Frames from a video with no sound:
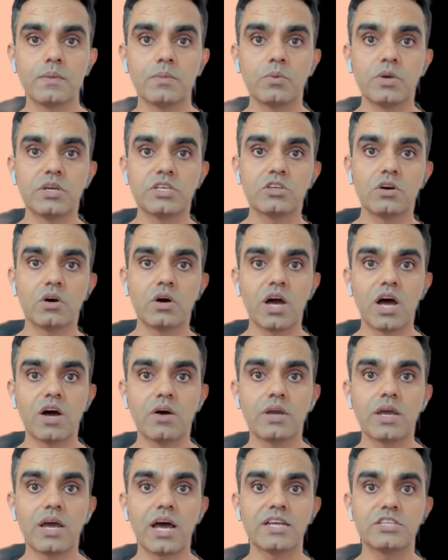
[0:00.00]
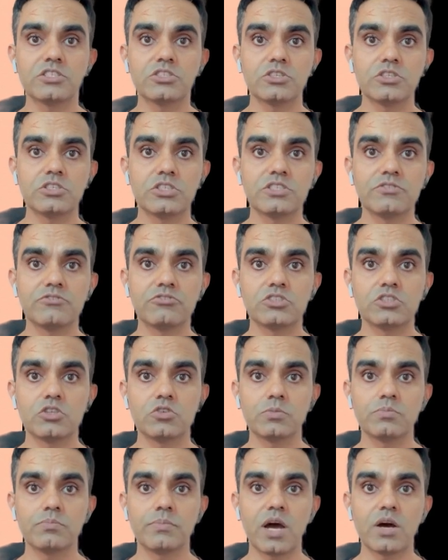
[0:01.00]
We saw how Azure gives
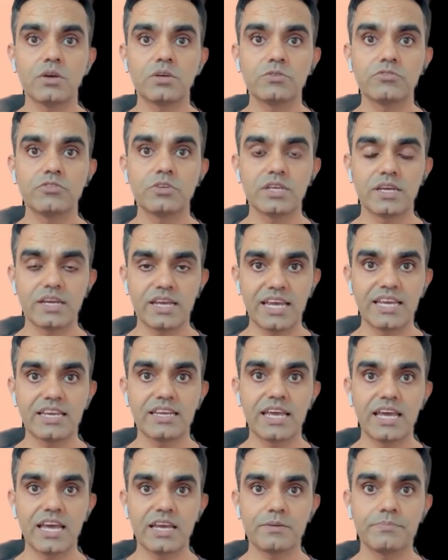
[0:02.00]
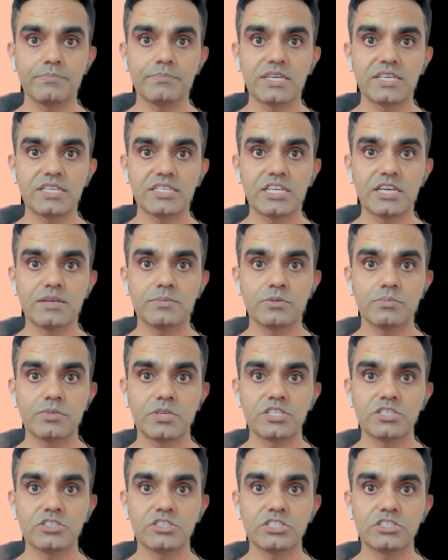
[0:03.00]
you powerful NLP
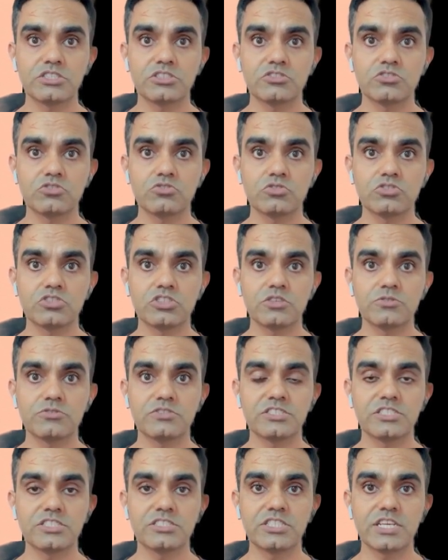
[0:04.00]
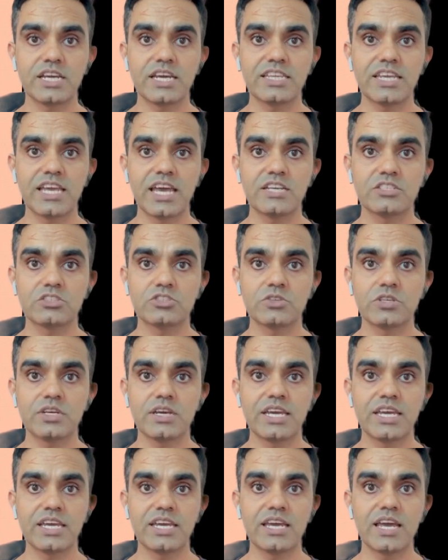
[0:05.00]
capabilities through services like Azure
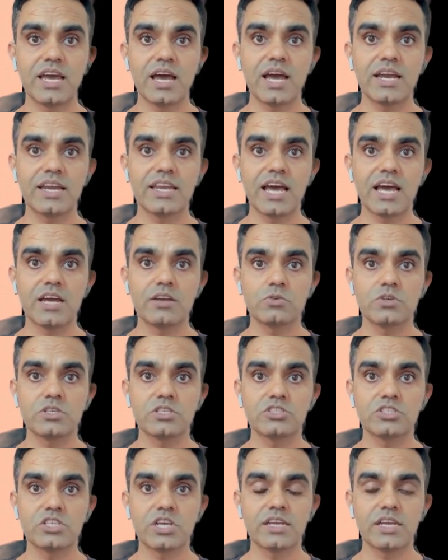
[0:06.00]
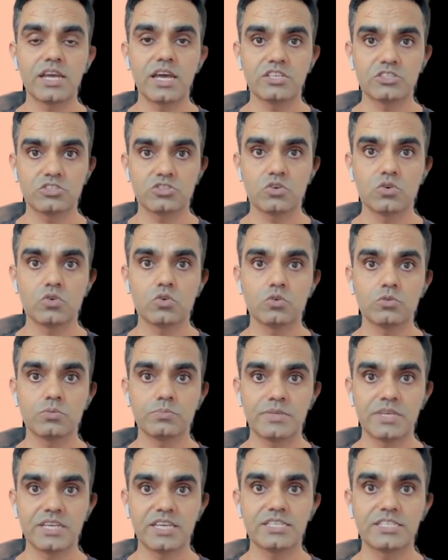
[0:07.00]
AI Language and Azure
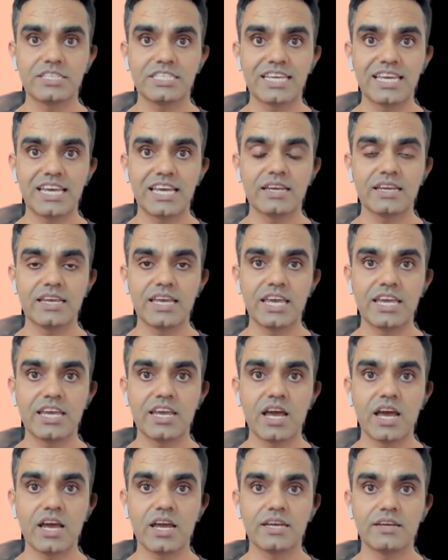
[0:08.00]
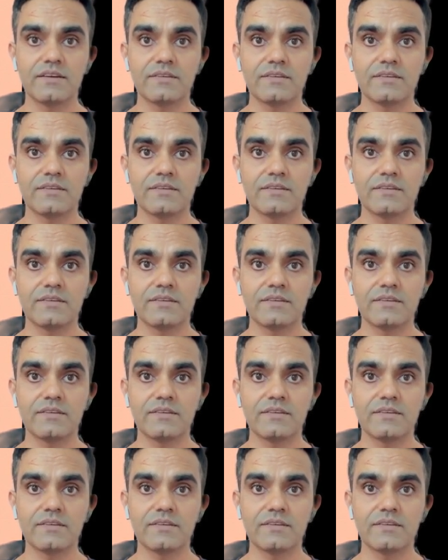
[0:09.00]
OpenAI.